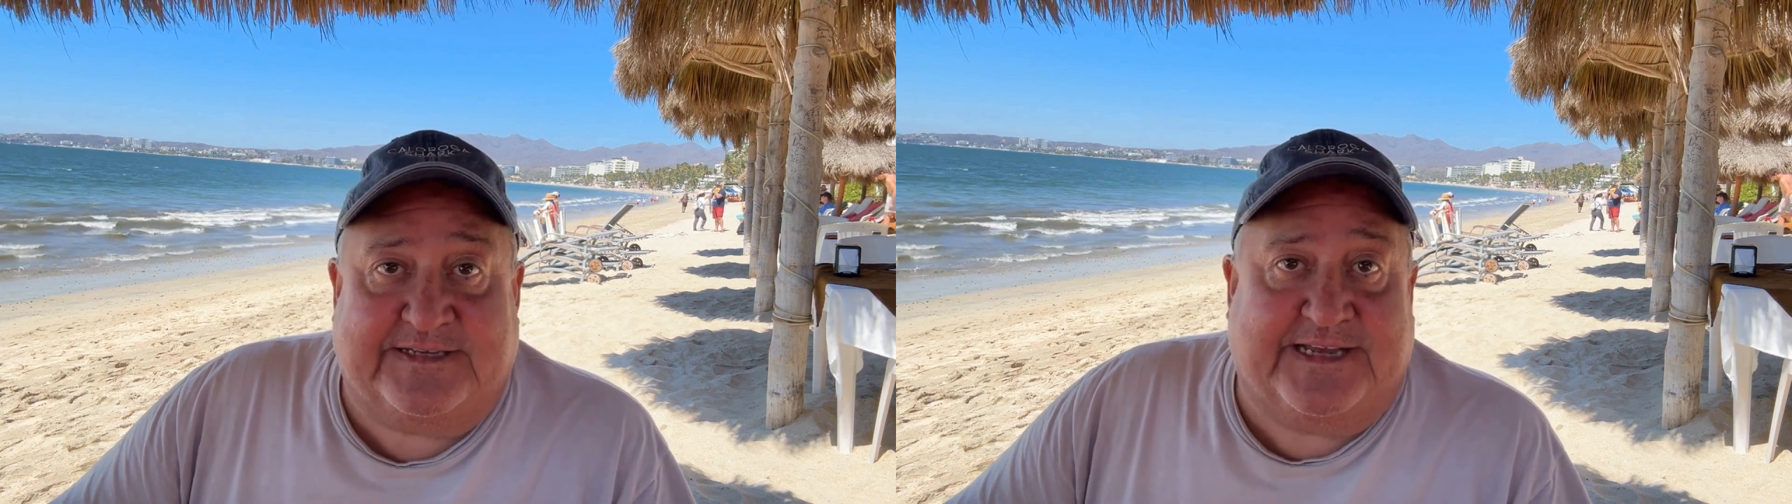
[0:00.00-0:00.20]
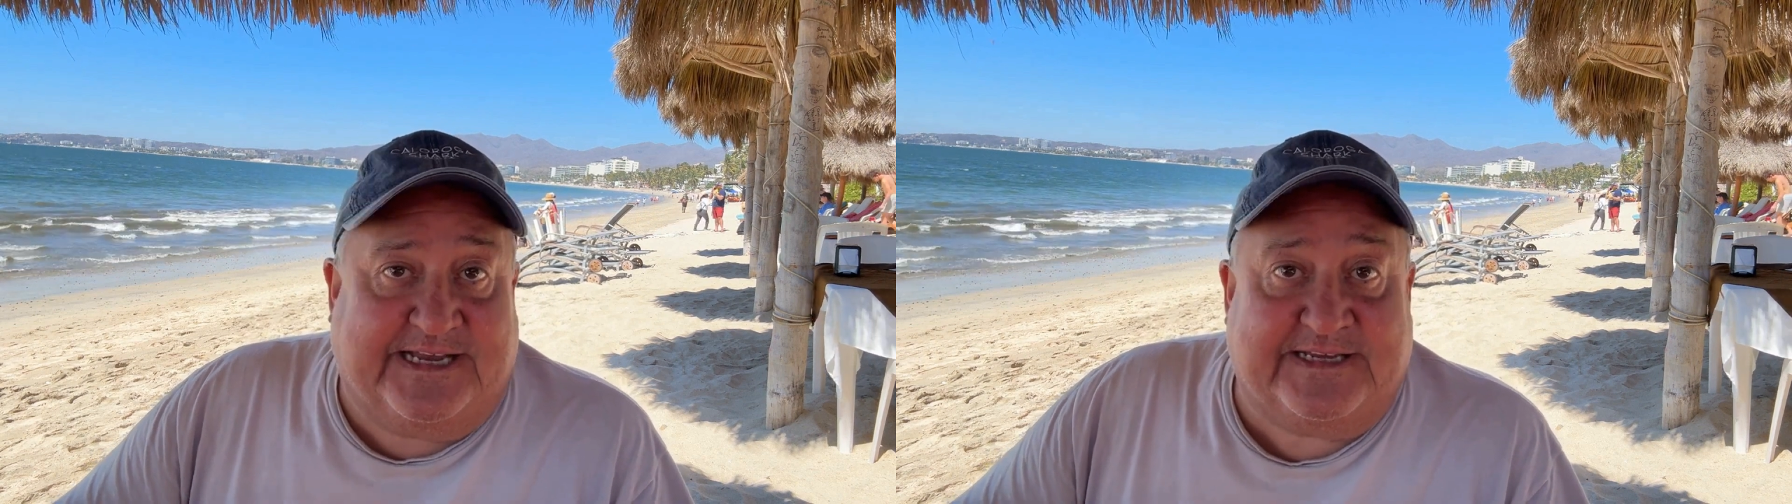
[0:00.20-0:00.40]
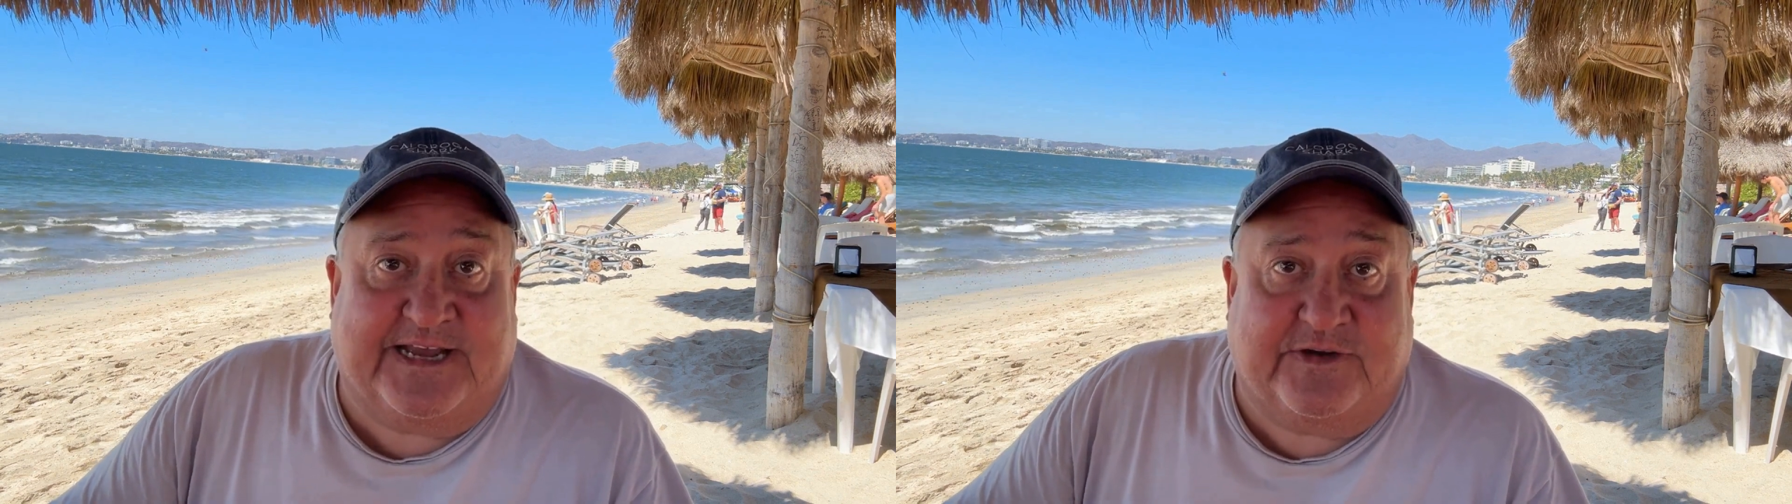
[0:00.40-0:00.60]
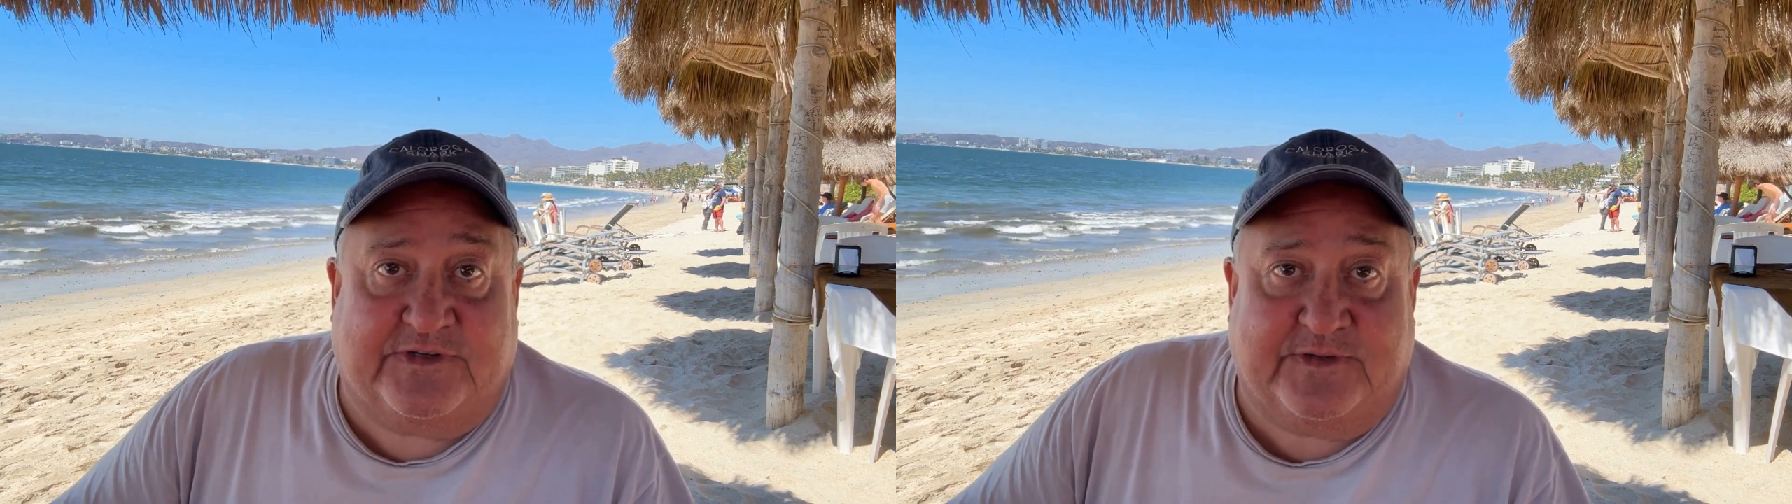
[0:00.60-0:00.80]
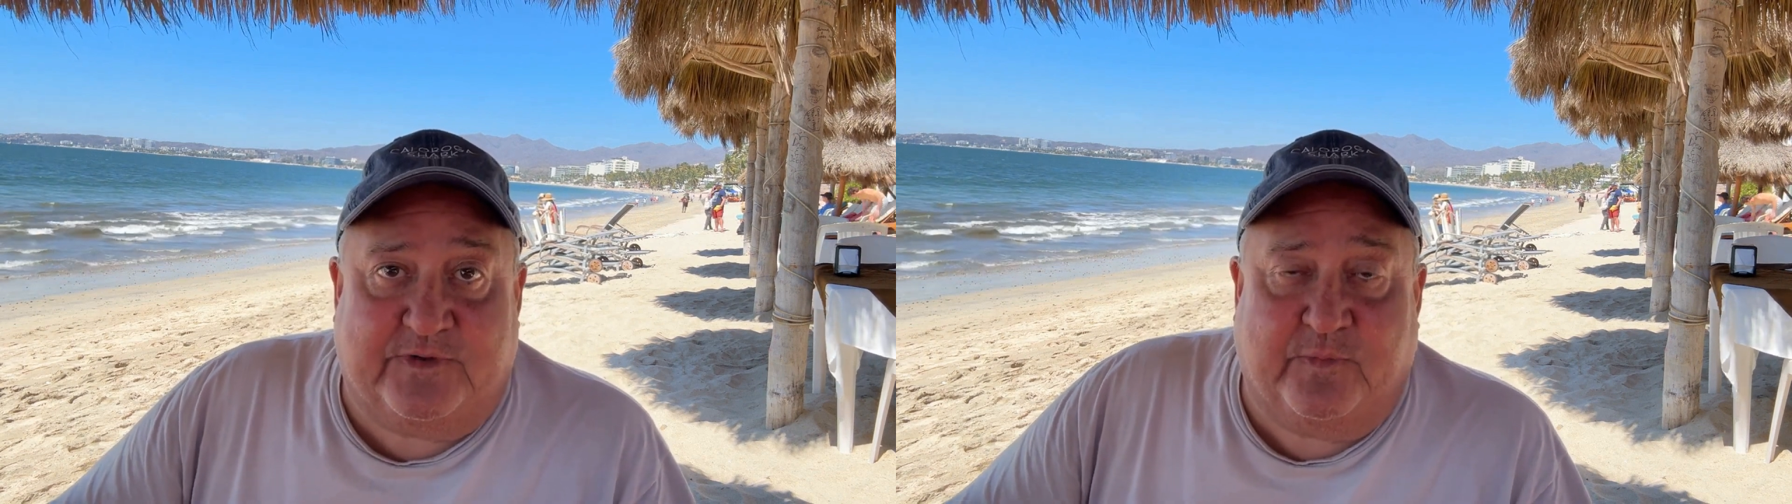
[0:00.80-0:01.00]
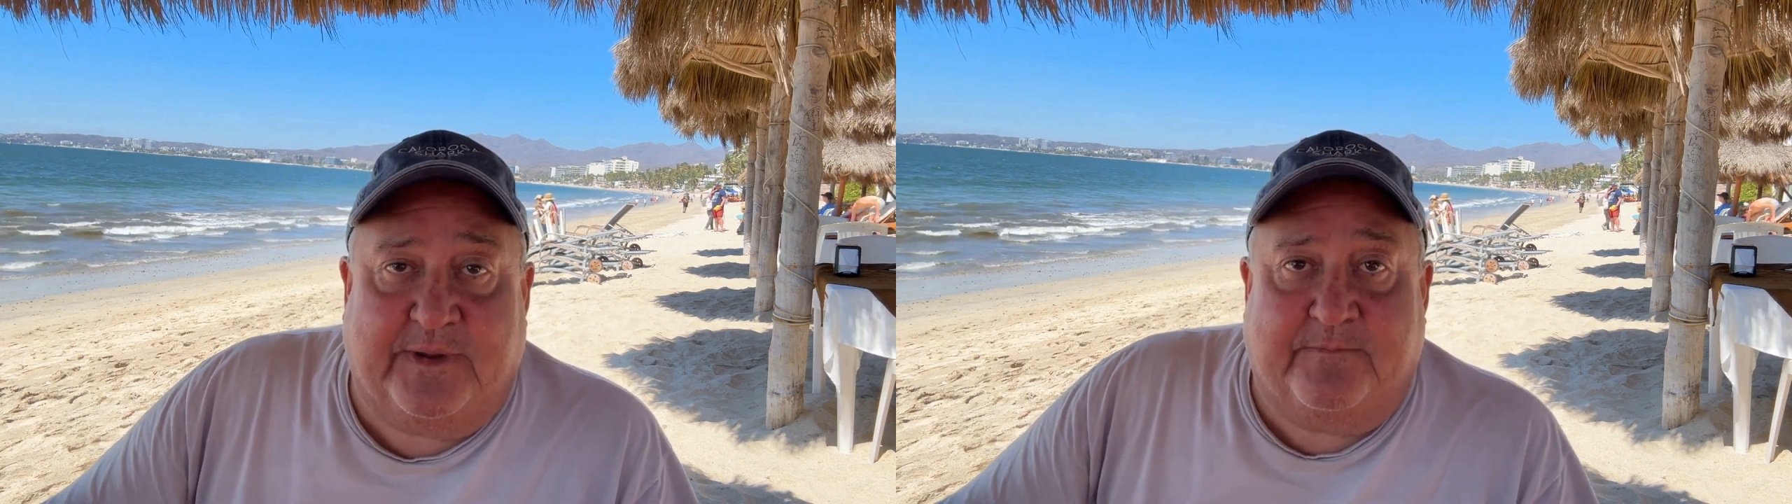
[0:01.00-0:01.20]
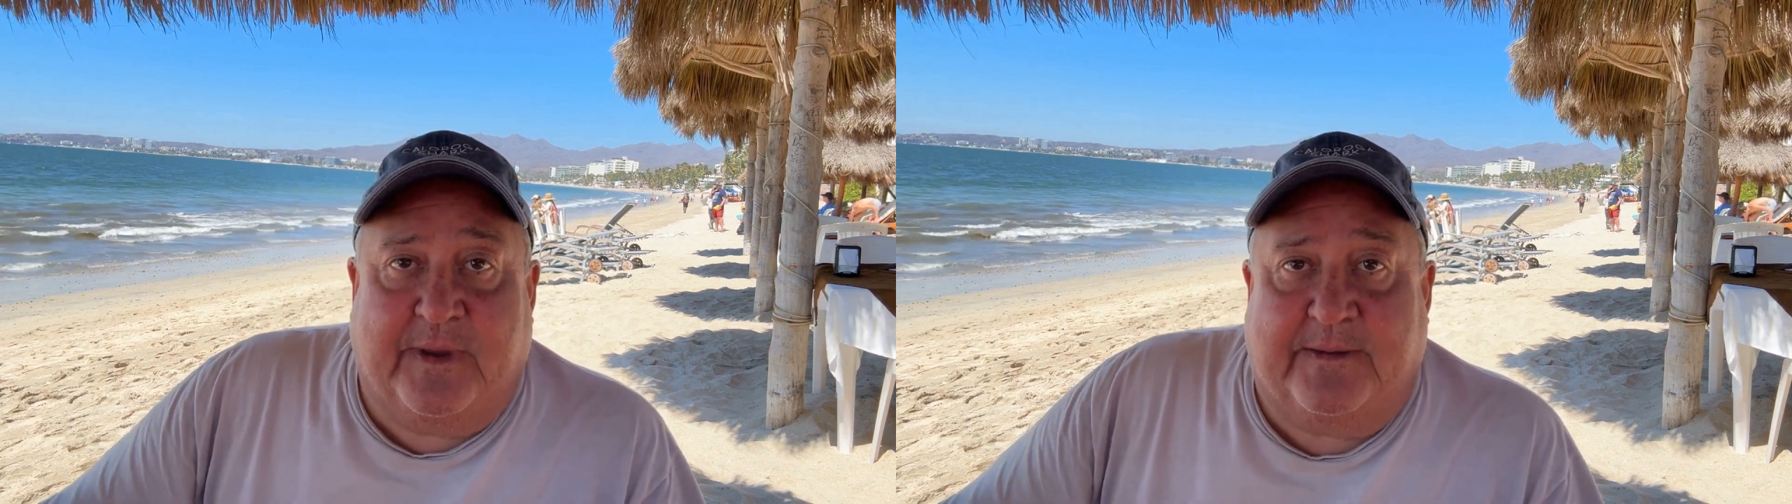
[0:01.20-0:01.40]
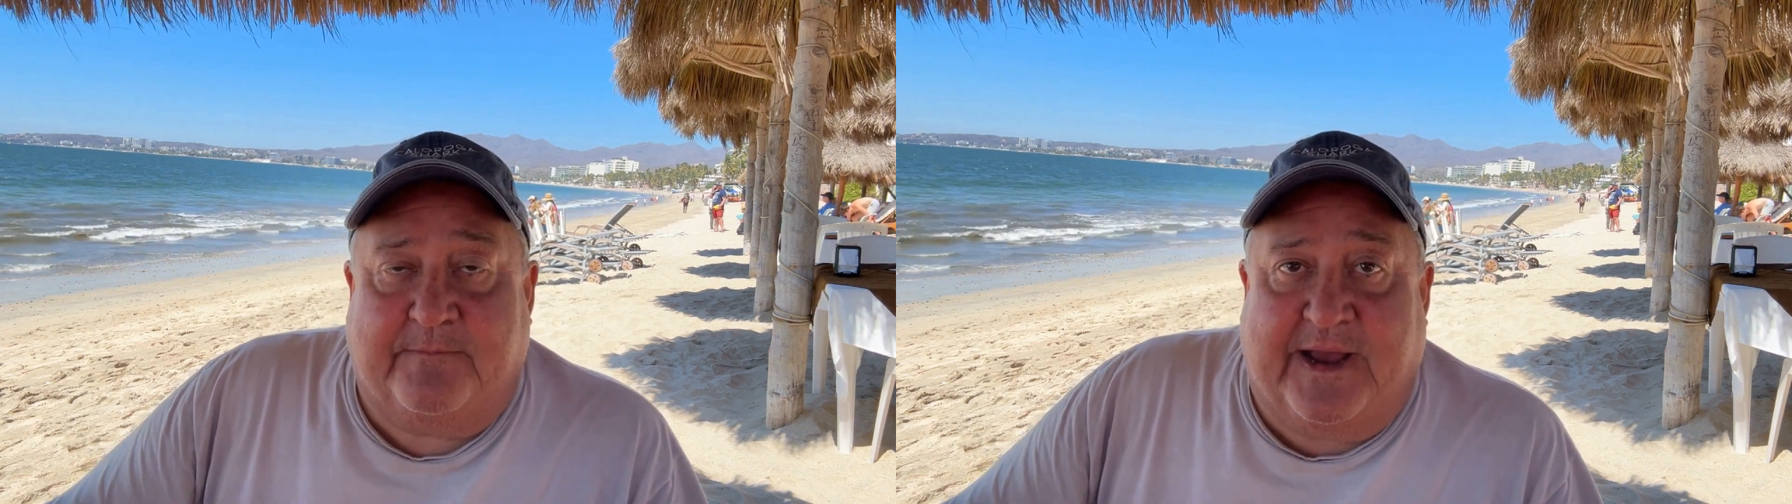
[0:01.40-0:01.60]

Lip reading: details of a one-pot